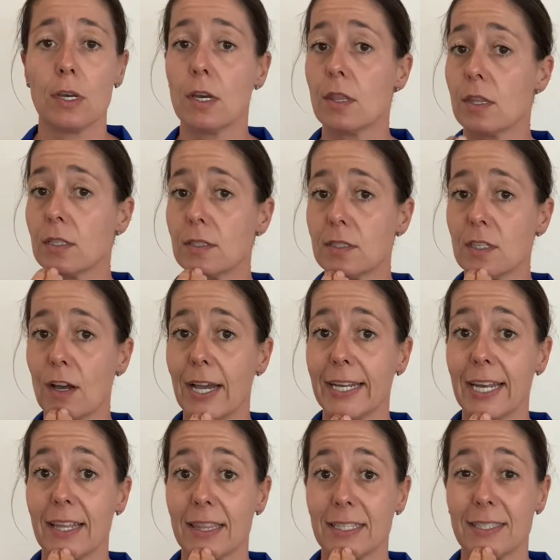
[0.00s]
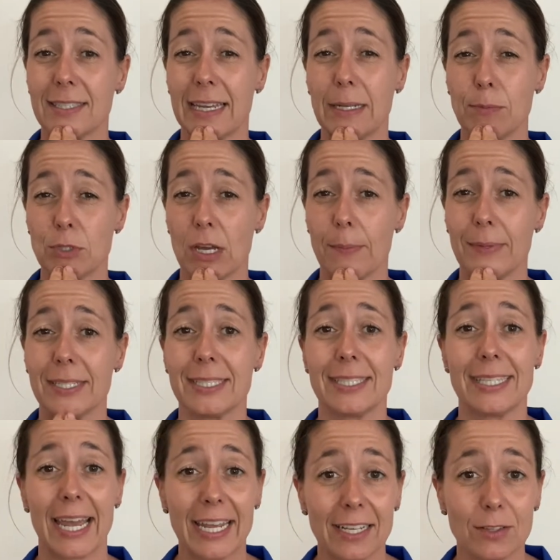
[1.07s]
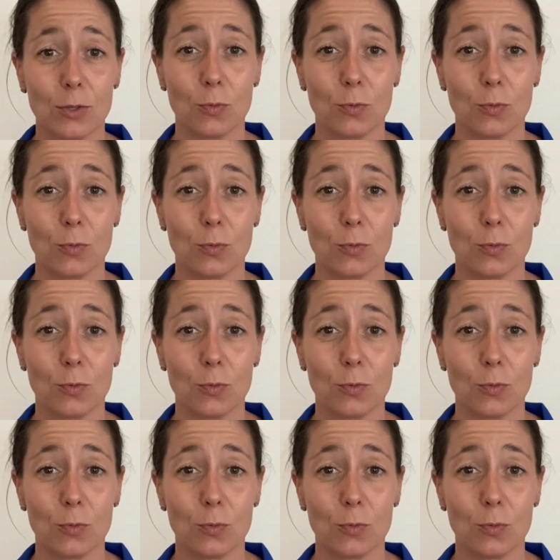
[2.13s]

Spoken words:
the sign at the same time as saying the